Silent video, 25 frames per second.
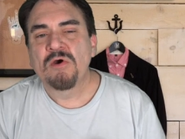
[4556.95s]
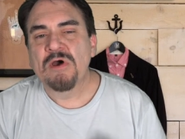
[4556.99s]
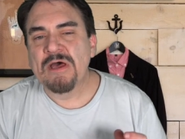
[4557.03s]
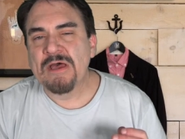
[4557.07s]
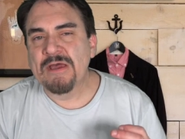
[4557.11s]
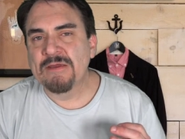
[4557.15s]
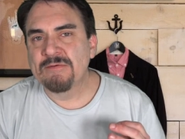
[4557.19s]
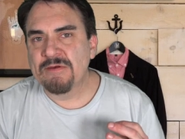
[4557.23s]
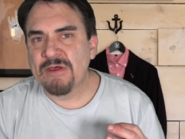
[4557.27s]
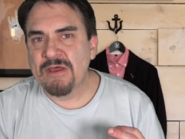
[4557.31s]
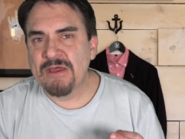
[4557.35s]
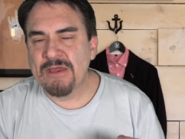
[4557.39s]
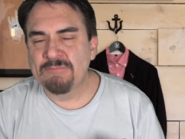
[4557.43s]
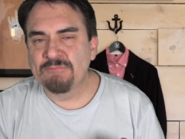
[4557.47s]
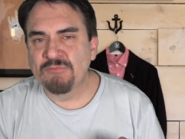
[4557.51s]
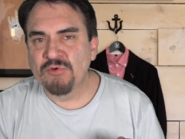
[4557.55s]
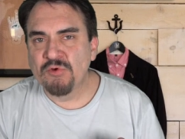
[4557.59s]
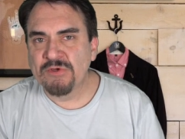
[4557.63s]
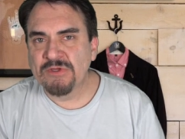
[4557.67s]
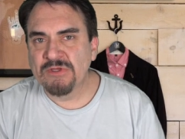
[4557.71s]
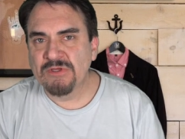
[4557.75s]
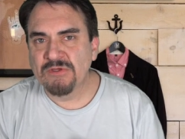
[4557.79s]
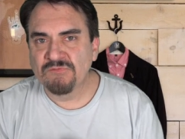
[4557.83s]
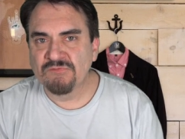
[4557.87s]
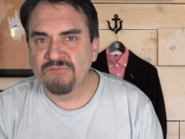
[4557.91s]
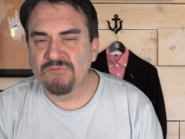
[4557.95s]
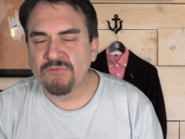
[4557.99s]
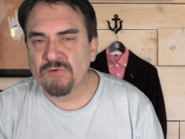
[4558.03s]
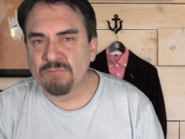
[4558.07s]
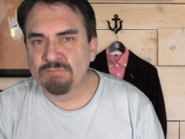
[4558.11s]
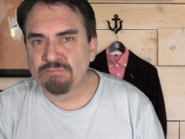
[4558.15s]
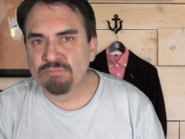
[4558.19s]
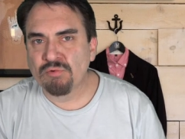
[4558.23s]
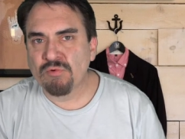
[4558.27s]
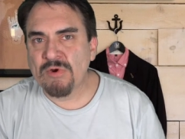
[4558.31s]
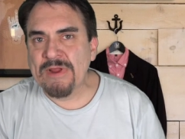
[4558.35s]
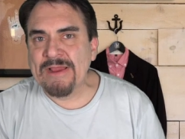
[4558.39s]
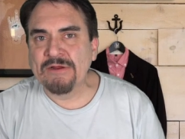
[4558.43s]
I'm looking for
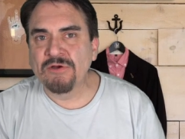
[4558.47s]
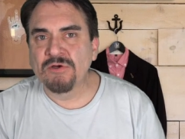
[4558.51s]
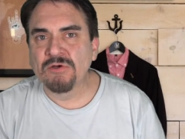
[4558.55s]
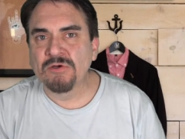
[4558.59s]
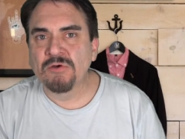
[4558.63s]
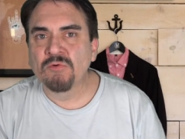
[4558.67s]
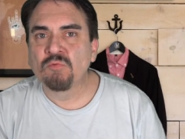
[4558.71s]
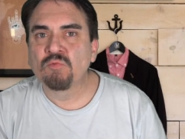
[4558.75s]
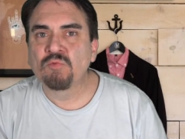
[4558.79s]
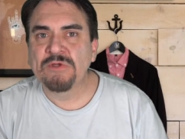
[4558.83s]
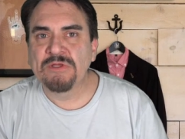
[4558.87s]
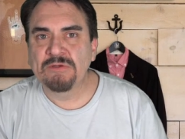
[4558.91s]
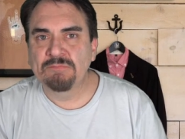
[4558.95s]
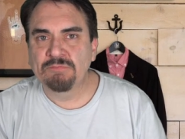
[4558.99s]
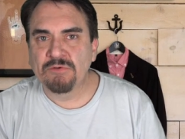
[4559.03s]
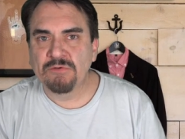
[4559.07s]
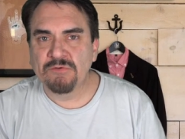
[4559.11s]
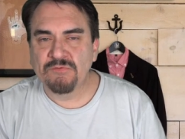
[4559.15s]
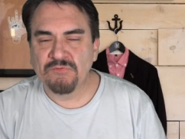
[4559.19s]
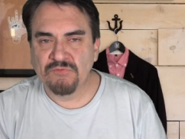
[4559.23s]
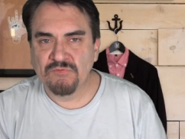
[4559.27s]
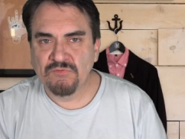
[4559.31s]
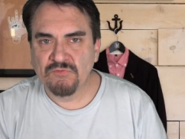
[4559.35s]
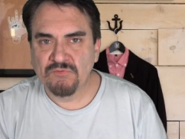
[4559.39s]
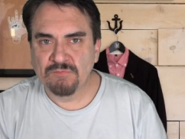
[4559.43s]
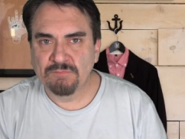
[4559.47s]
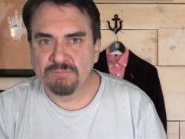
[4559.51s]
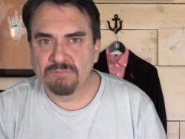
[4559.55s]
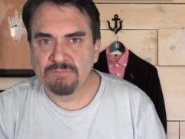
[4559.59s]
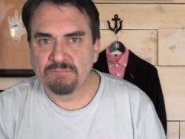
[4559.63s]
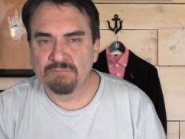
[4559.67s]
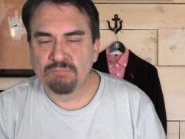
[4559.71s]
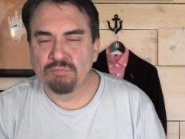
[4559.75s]
Brecker Weebles.